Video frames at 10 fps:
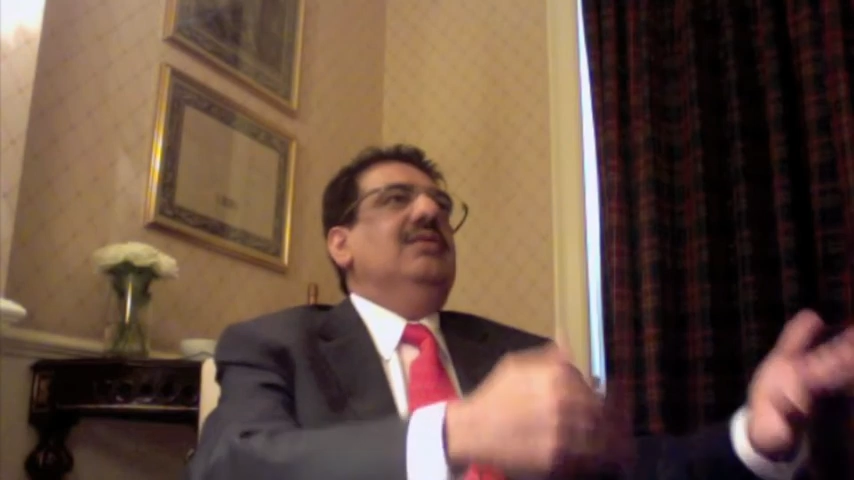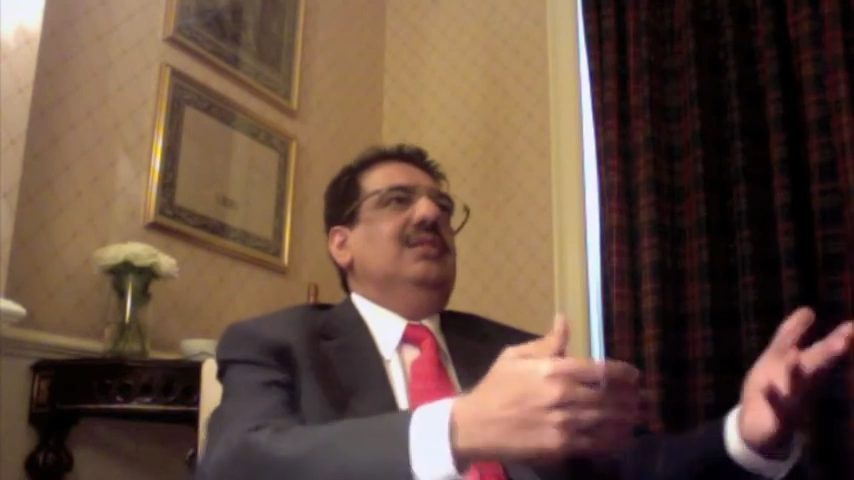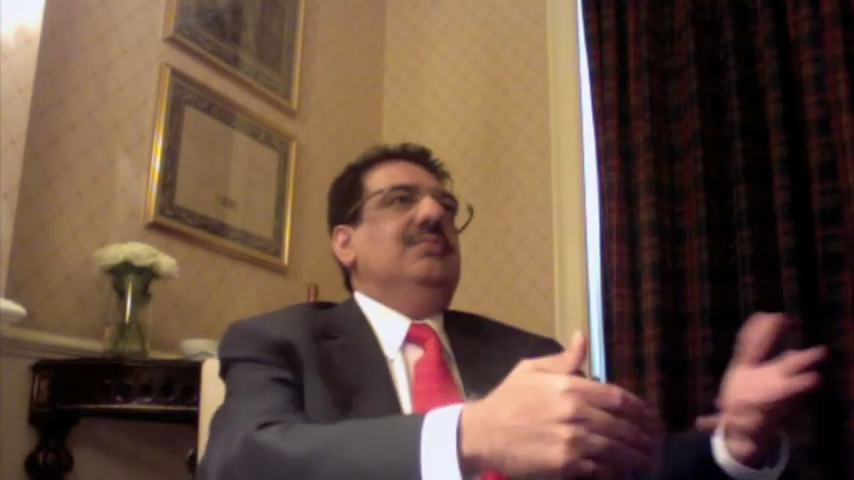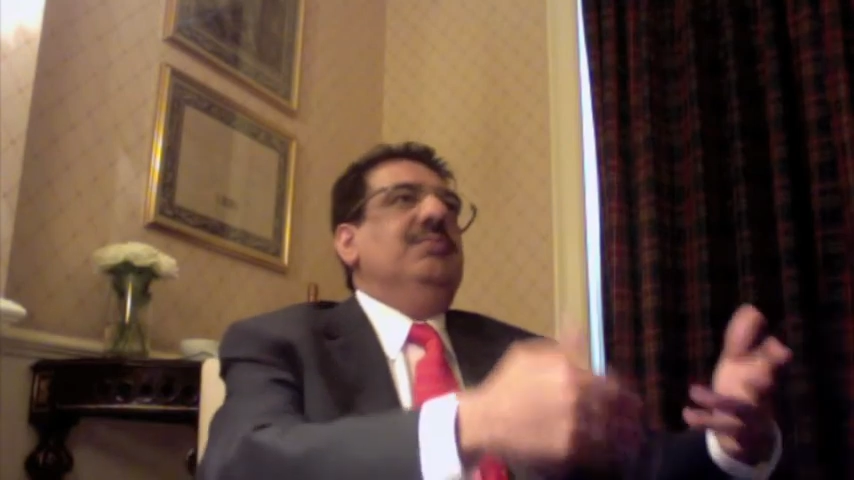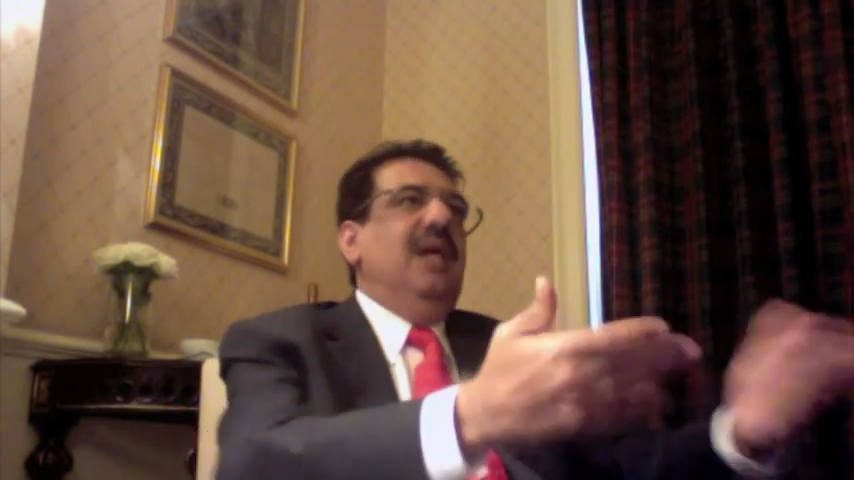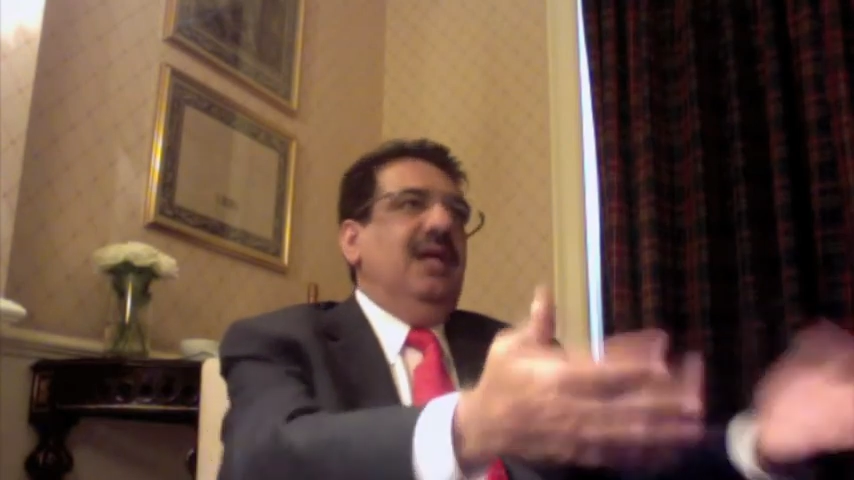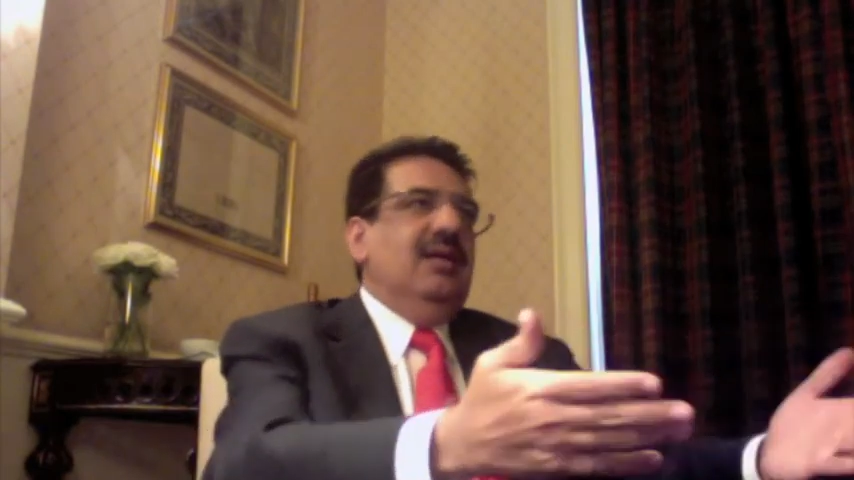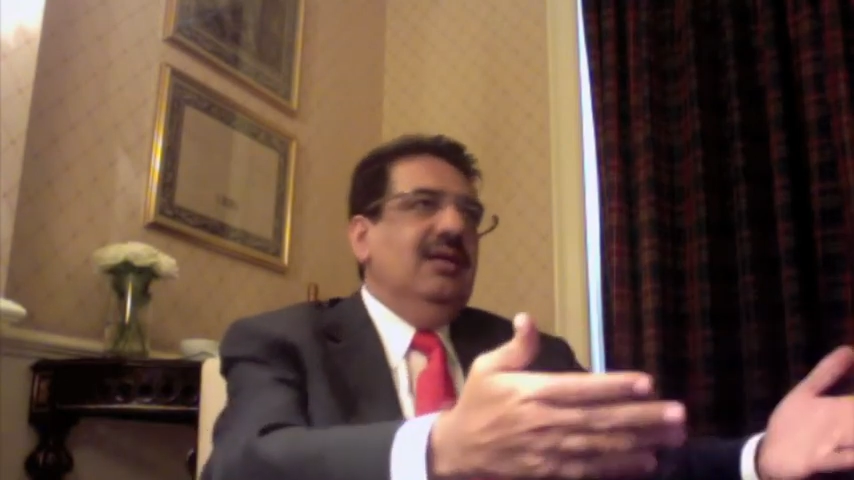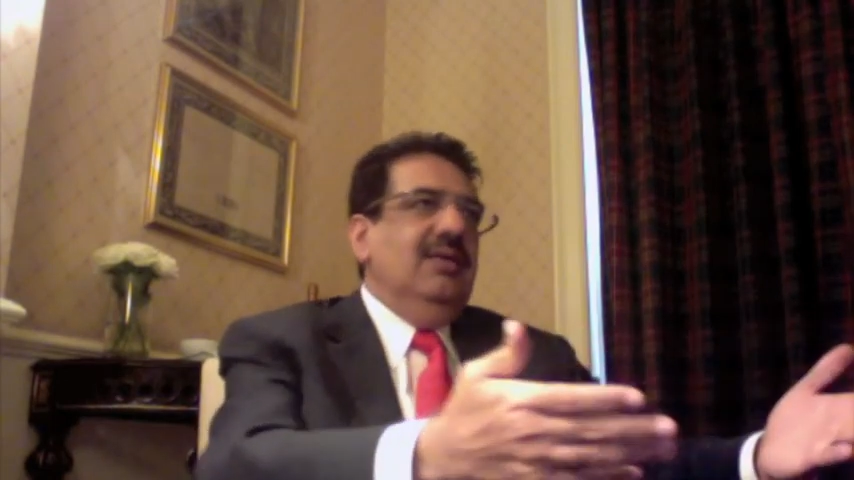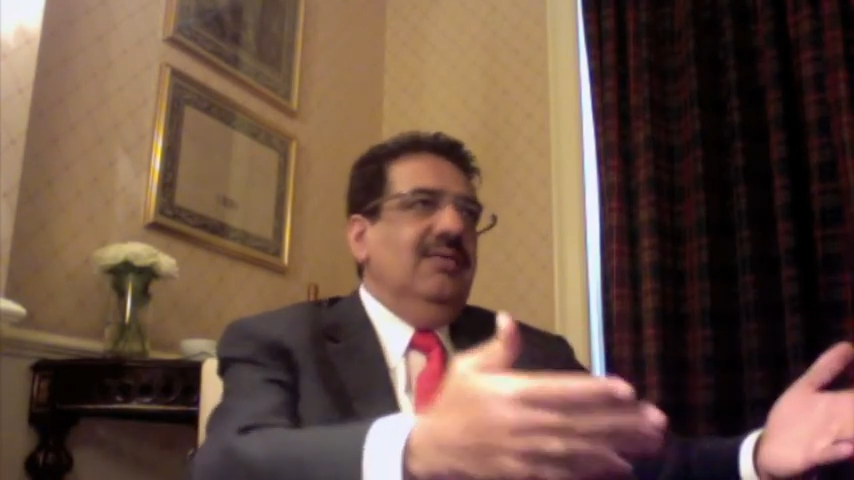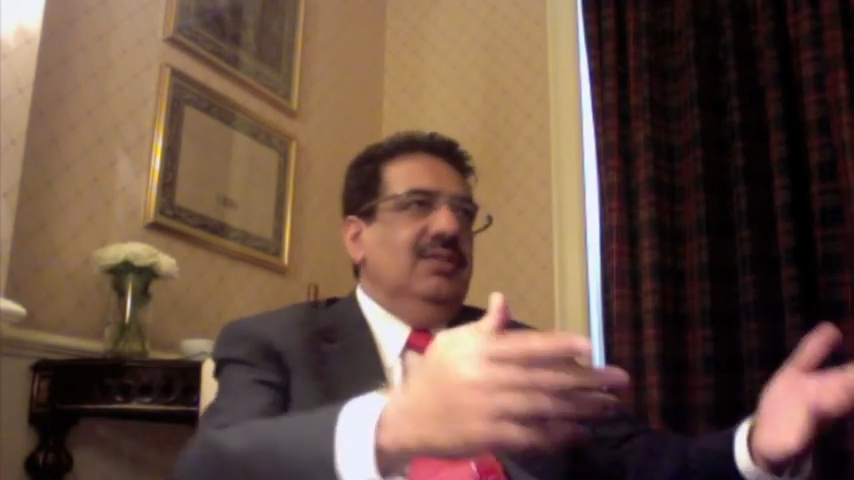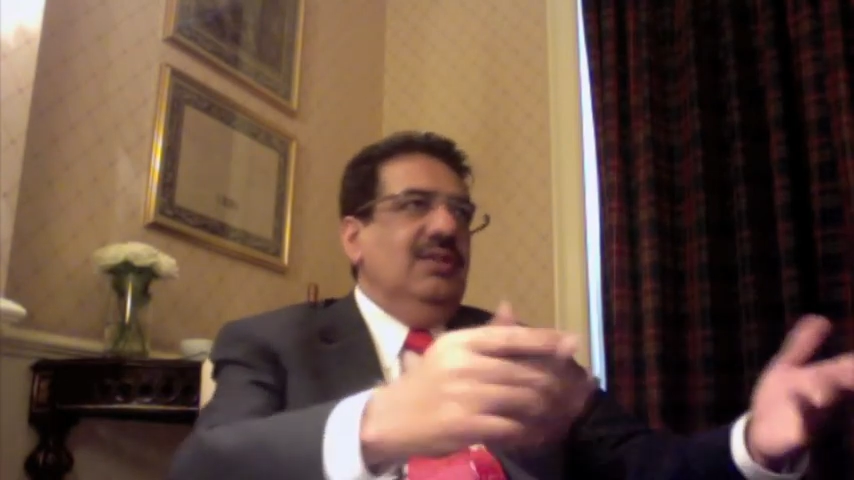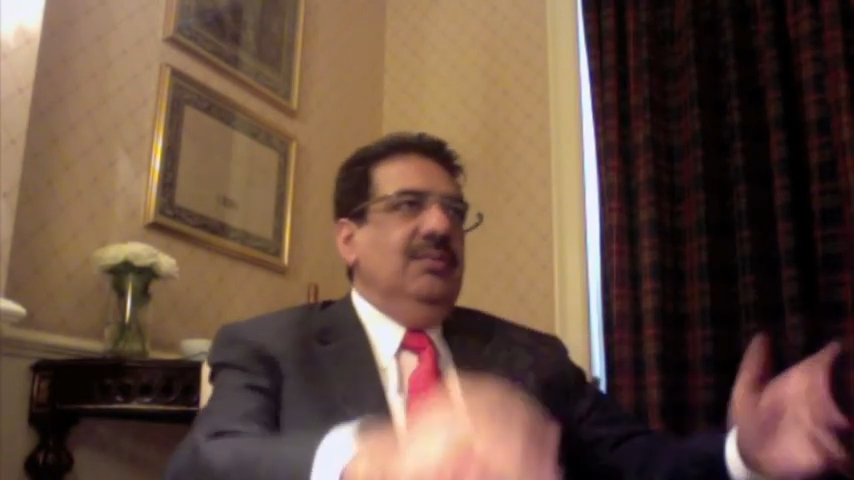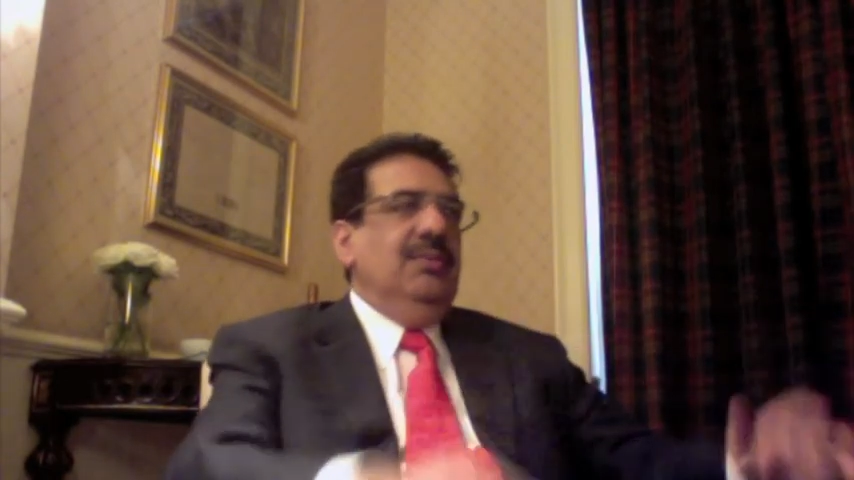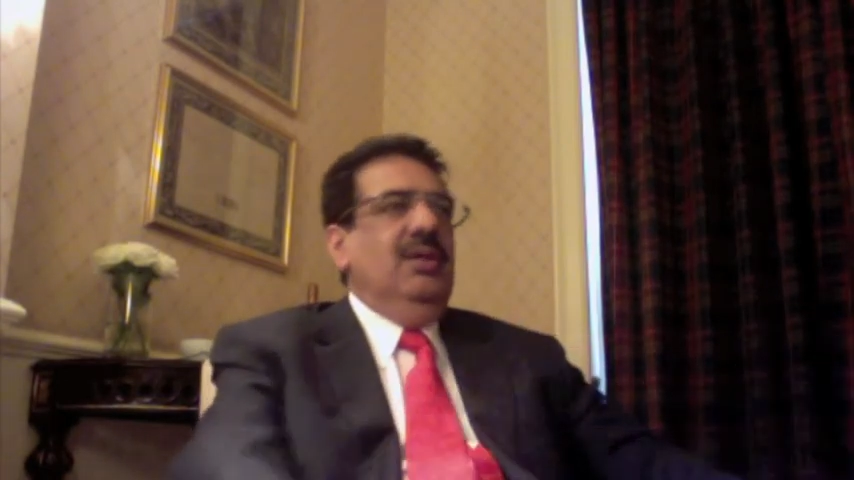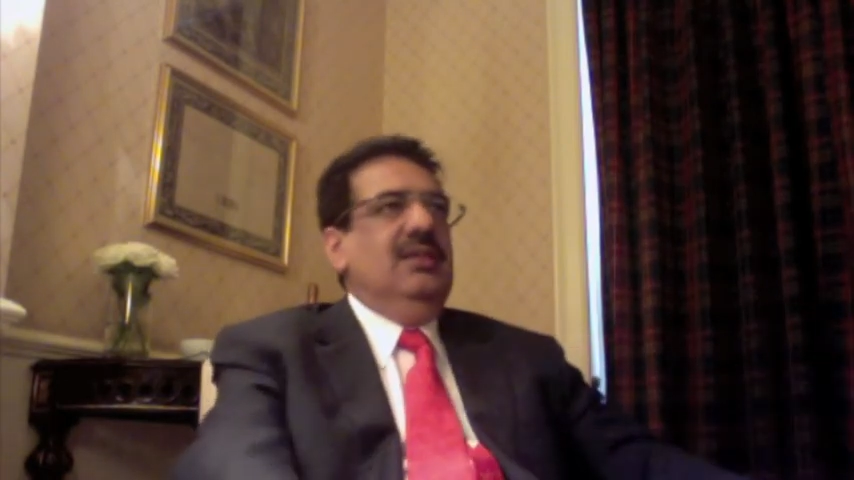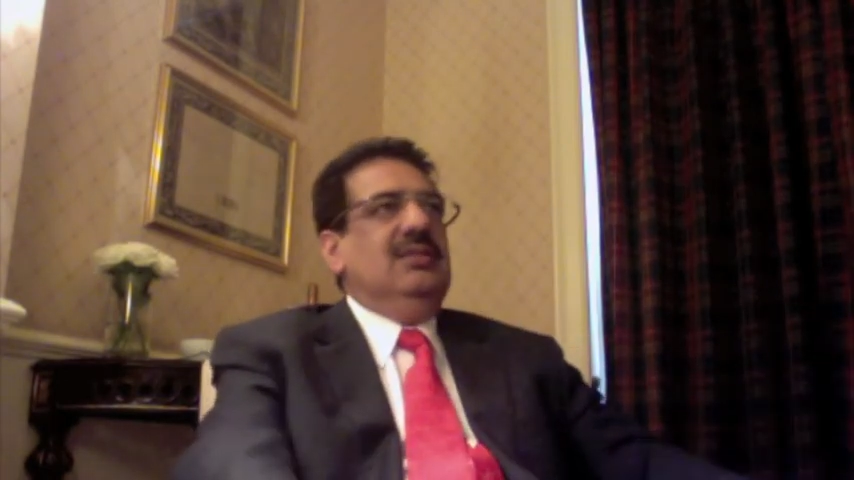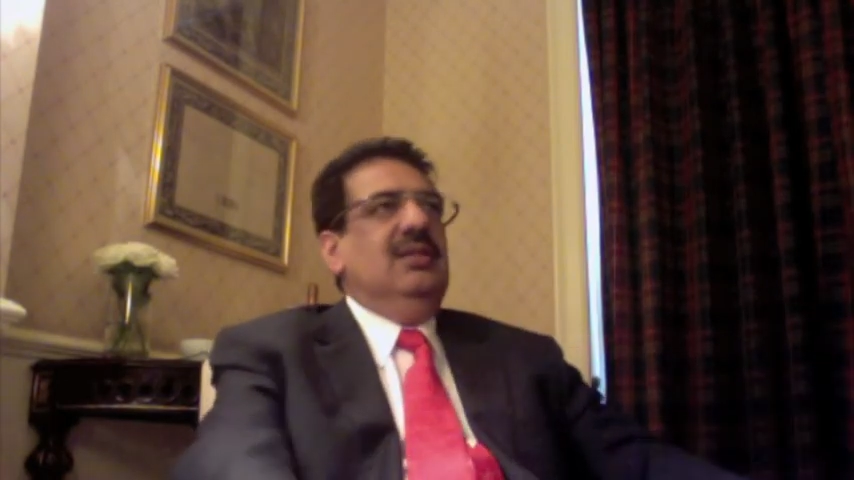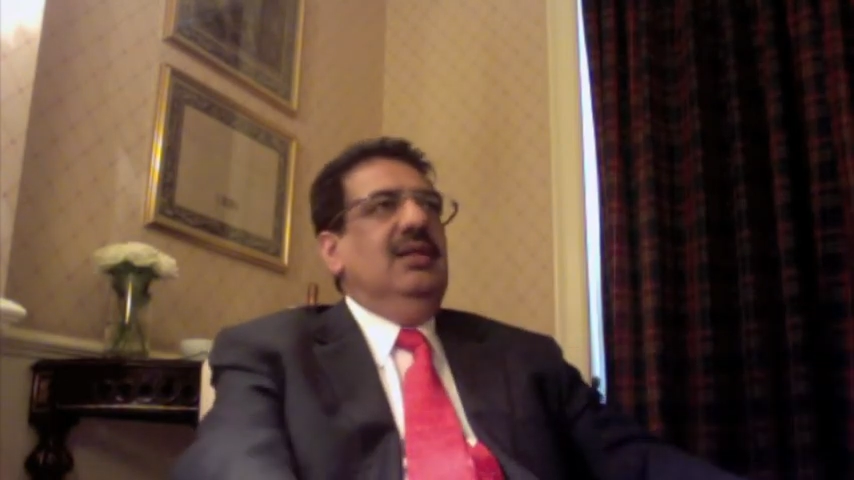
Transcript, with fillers: trust back with your employees.